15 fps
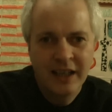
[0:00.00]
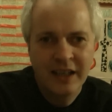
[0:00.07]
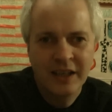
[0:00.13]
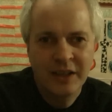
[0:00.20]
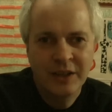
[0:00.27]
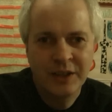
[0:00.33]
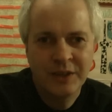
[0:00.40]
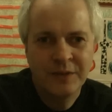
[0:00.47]
You
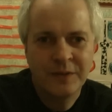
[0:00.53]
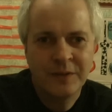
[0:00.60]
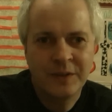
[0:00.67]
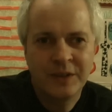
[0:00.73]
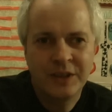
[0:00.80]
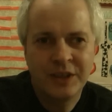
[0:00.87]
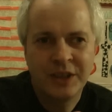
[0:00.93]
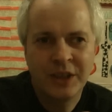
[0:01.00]
know, you've
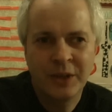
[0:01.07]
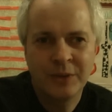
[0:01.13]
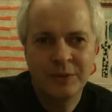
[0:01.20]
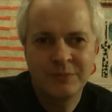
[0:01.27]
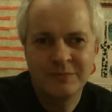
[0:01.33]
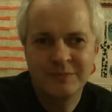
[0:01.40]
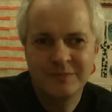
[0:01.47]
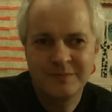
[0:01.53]

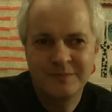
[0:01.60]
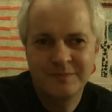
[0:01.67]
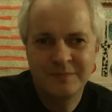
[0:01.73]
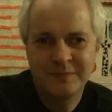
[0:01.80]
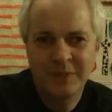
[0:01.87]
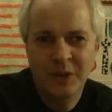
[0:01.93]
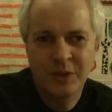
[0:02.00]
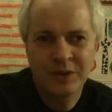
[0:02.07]
shown
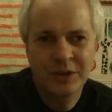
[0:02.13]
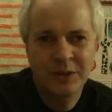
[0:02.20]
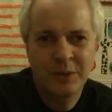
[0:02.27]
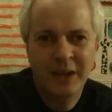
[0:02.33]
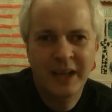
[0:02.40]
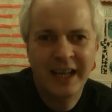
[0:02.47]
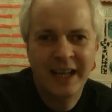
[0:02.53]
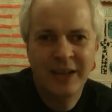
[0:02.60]
us the
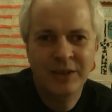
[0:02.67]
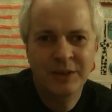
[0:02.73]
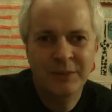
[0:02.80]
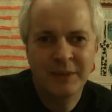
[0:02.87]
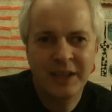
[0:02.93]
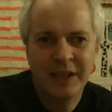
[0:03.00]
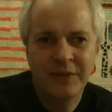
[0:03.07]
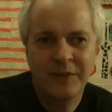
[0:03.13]
way how to
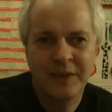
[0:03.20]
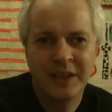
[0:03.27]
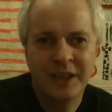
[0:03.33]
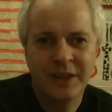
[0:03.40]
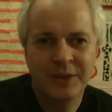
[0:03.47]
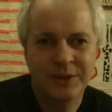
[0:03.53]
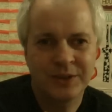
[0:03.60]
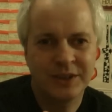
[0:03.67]
make
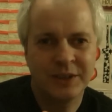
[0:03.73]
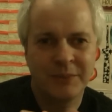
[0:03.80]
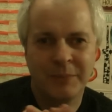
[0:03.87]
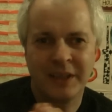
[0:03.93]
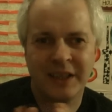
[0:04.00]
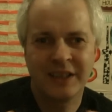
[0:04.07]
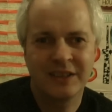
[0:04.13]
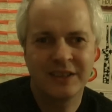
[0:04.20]
videos, and you've
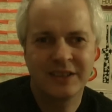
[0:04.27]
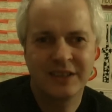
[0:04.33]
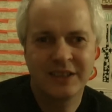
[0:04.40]
been